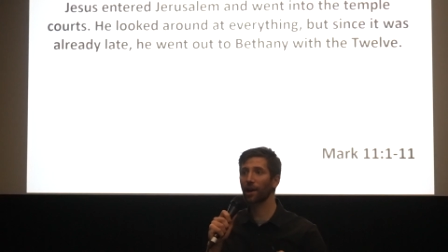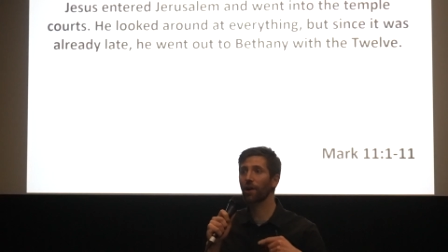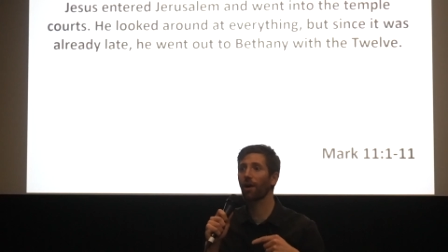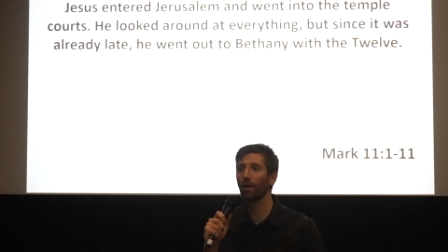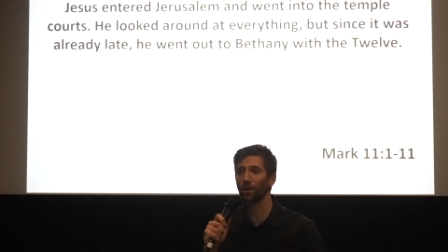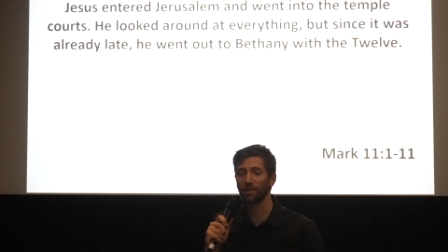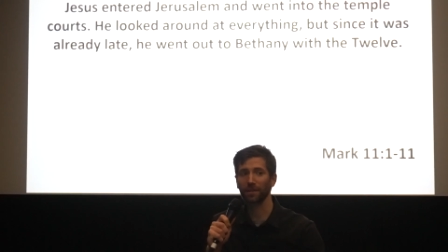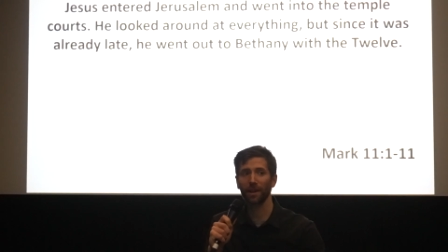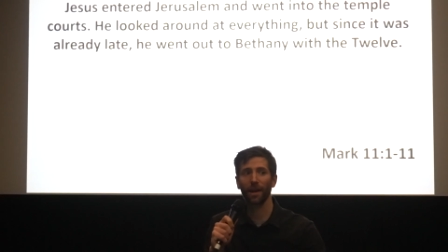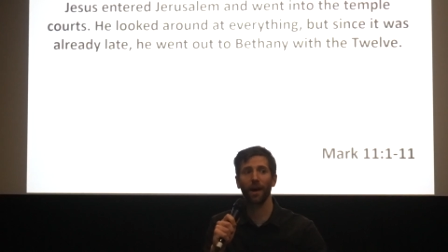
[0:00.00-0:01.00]

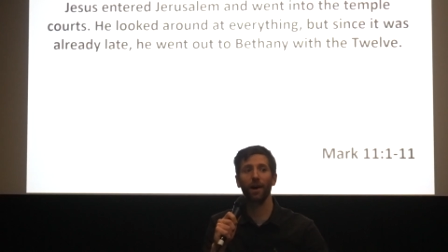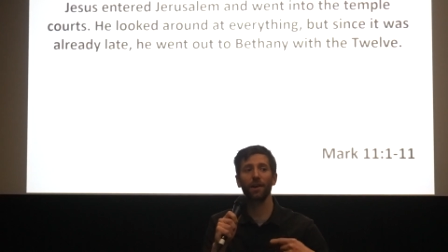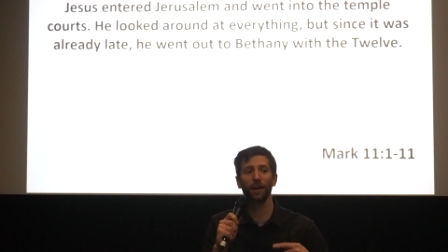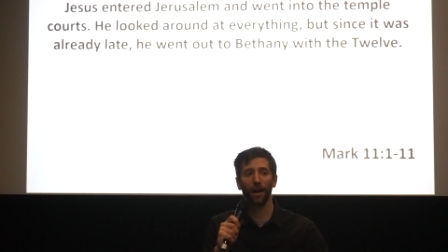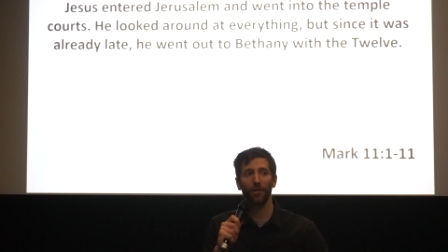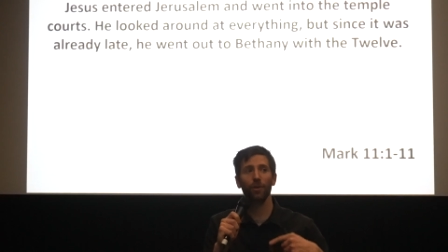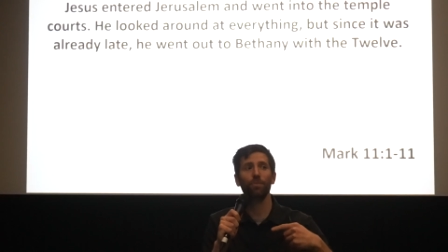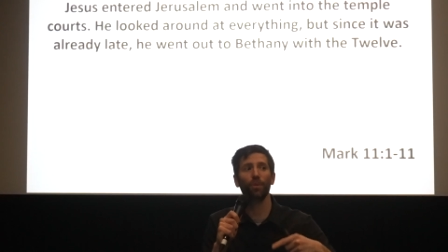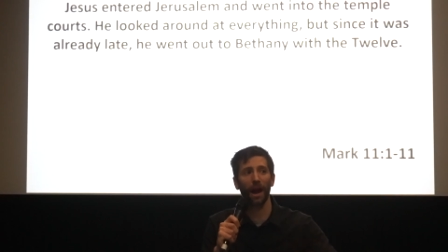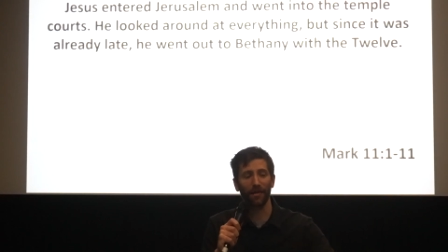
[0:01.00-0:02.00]
colt, another
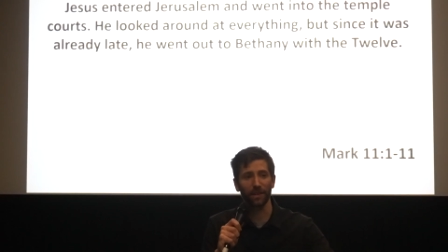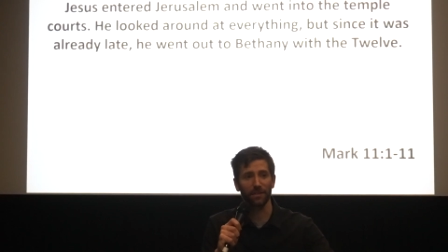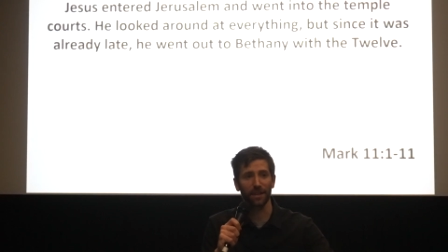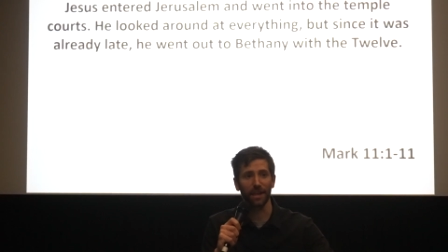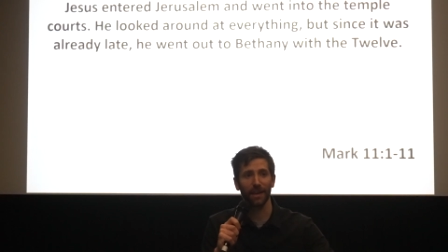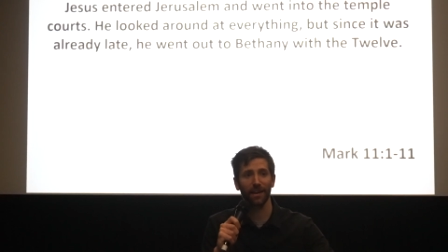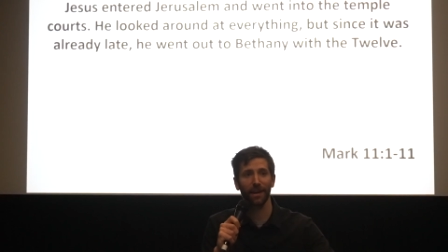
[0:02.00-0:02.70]
prophecy.